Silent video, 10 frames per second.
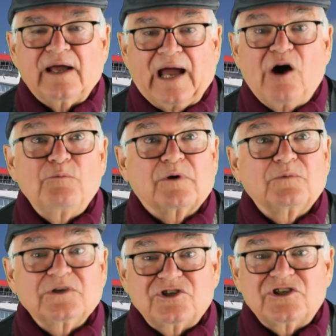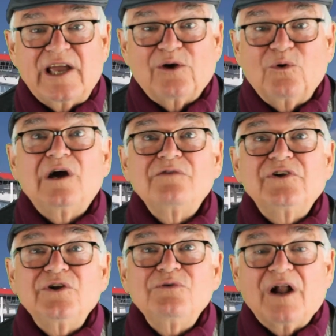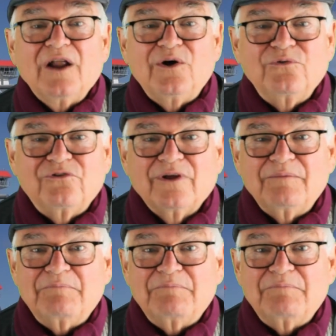Albert was sick all over new clothes.